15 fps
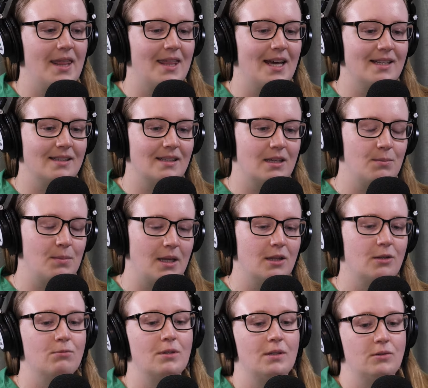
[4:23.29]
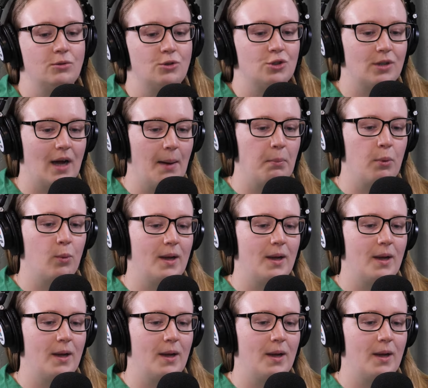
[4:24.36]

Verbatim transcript: And that can be the real trap